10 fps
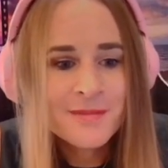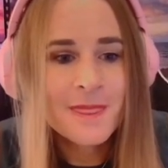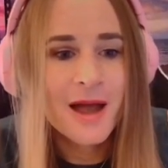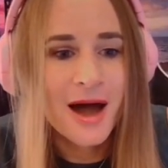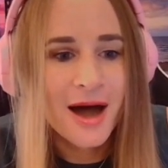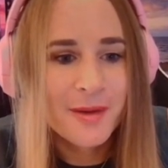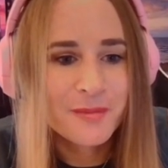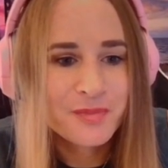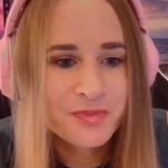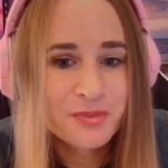But
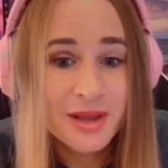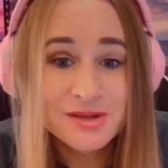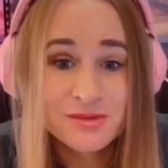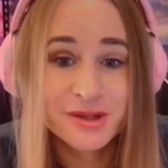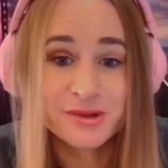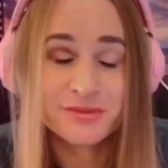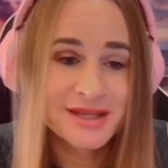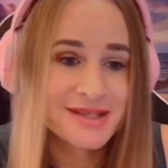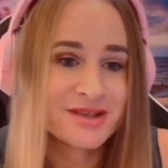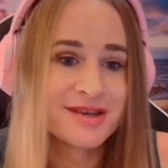that's really cool.
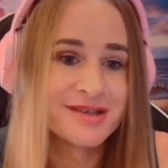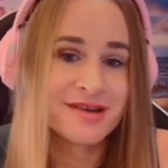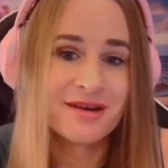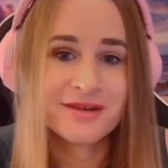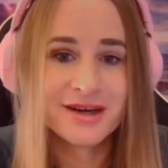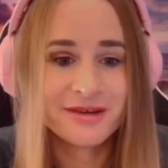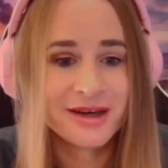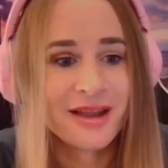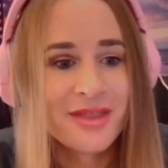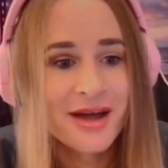That's interesting. I really, really
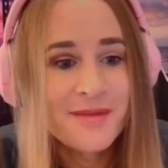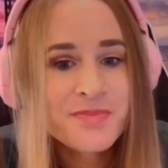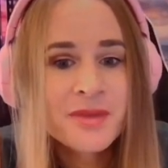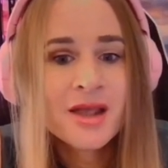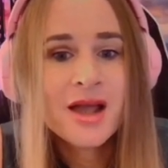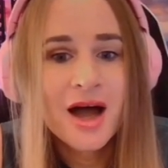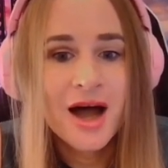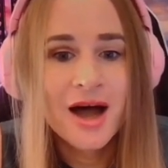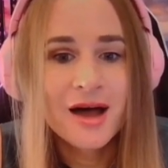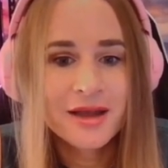like that.
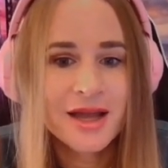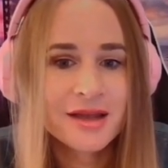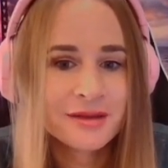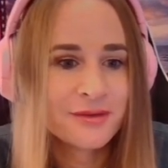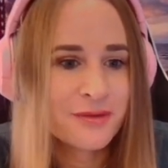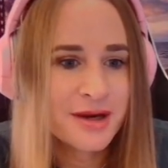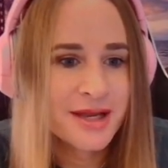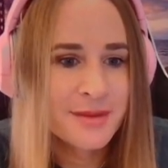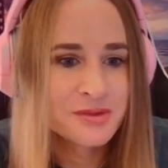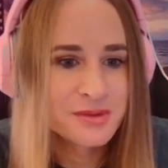Okay, the free
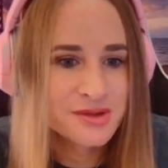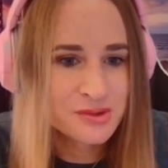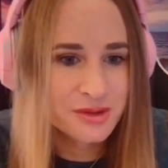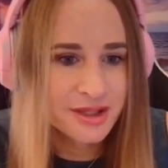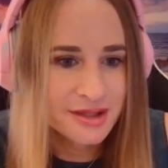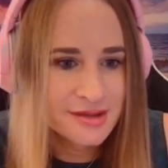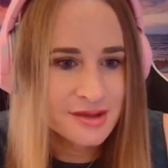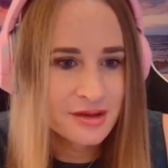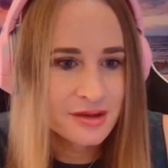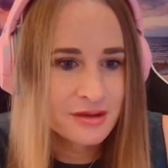games. We saw this.
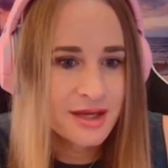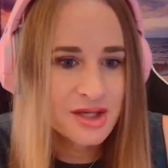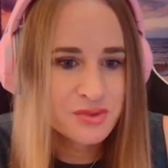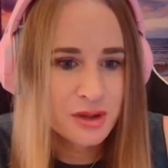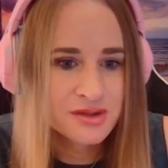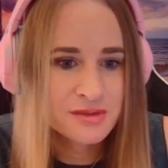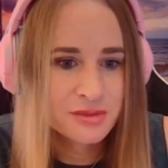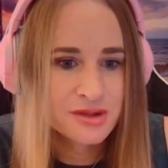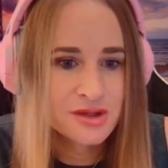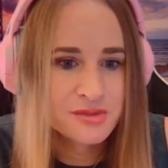So each wild symbol
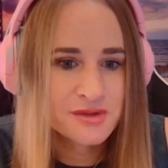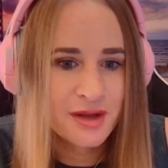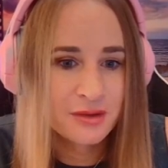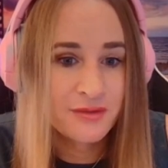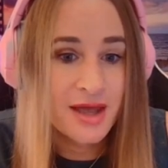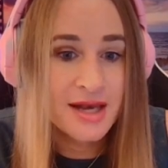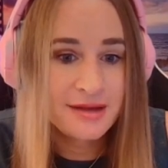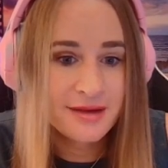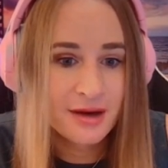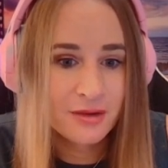assumes the value of any
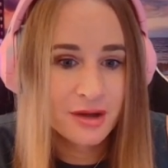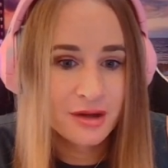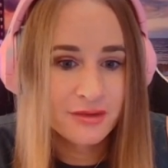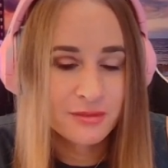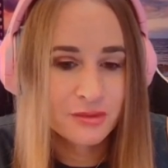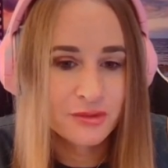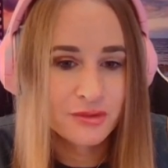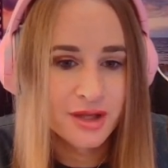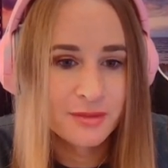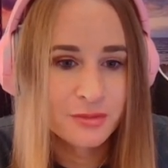tarot card symbols on the
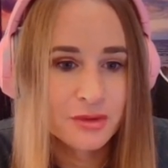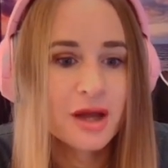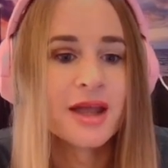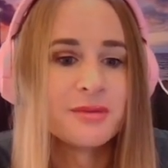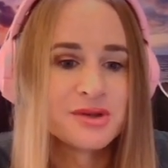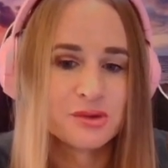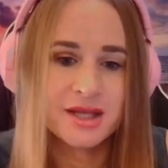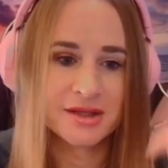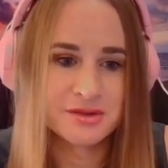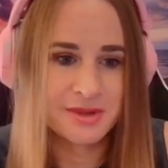game board. Okay, we saw that
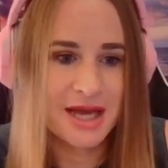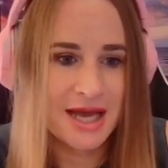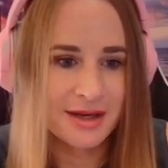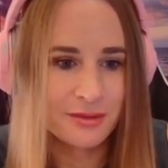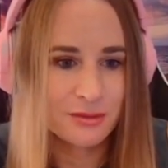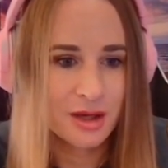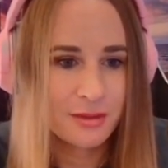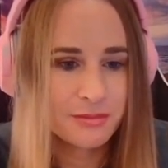because we added it all up.